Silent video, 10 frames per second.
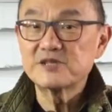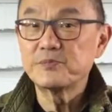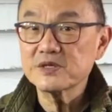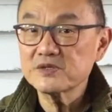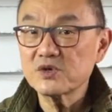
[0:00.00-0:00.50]

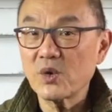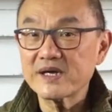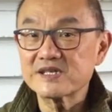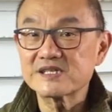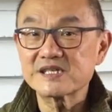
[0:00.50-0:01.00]
built on
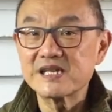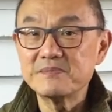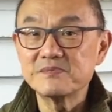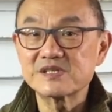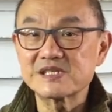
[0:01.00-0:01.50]
quite a
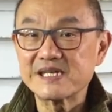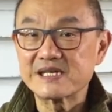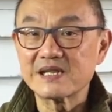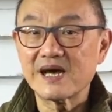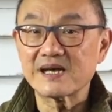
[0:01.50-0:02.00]
slim,
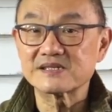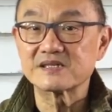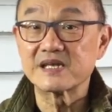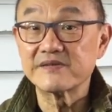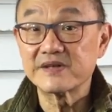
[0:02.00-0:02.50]
sleek last
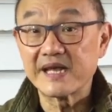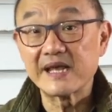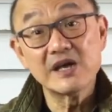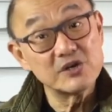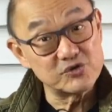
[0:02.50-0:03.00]
to give it
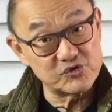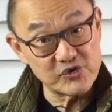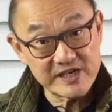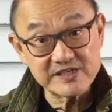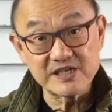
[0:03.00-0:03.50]
a
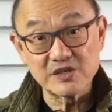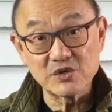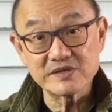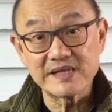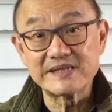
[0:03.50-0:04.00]
dressier
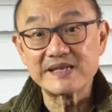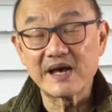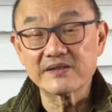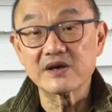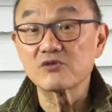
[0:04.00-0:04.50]
look than the
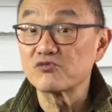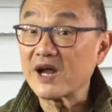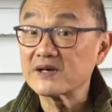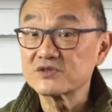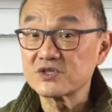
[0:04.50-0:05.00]
other
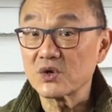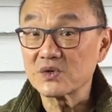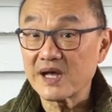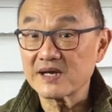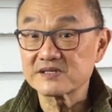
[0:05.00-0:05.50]

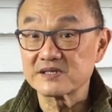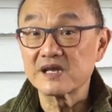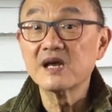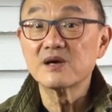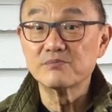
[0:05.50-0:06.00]

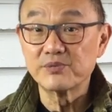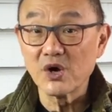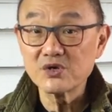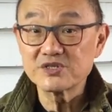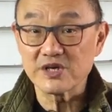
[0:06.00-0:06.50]
round-toe-lasted
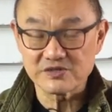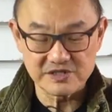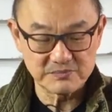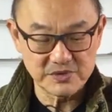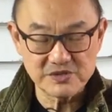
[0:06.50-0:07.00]
brogue
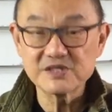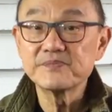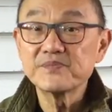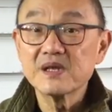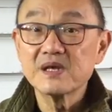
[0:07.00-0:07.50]
Chelsea boots
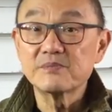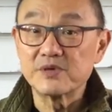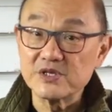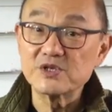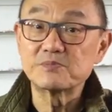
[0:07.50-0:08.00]

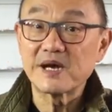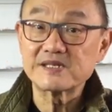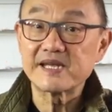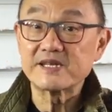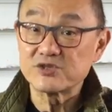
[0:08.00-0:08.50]
produced by,
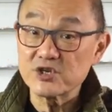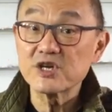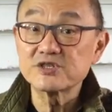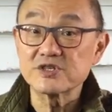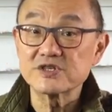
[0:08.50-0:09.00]
say,
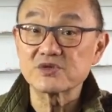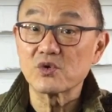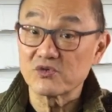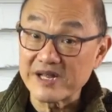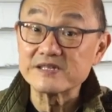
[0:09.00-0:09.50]
Church's
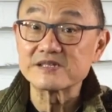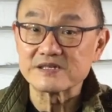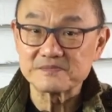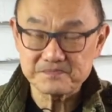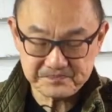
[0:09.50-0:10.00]
or Grenson.